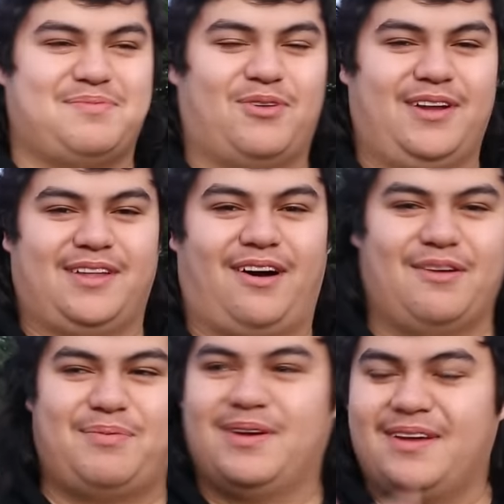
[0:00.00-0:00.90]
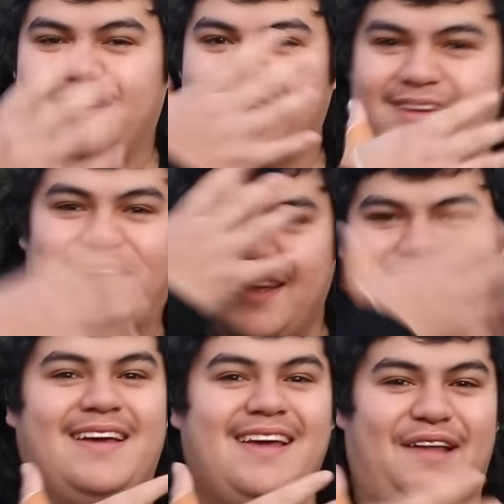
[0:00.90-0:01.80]
morning to hope
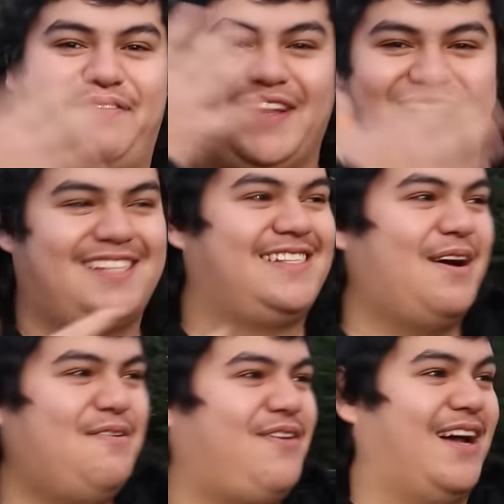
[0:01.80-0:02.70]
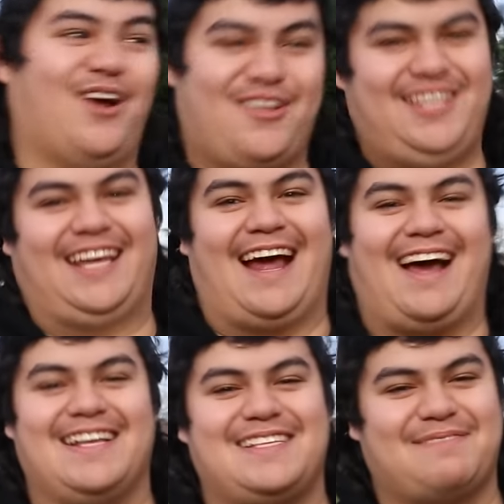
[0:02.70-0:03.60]
it fixed itself. I don't think it
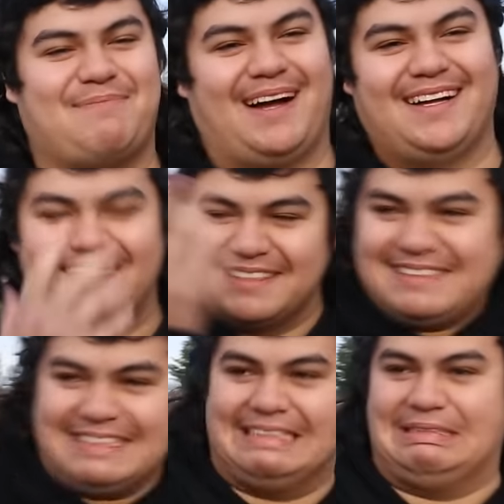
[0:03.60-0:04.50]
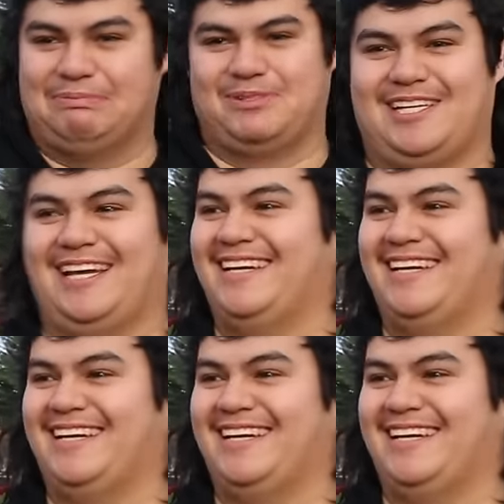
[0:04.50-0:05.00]
has, but we'll see.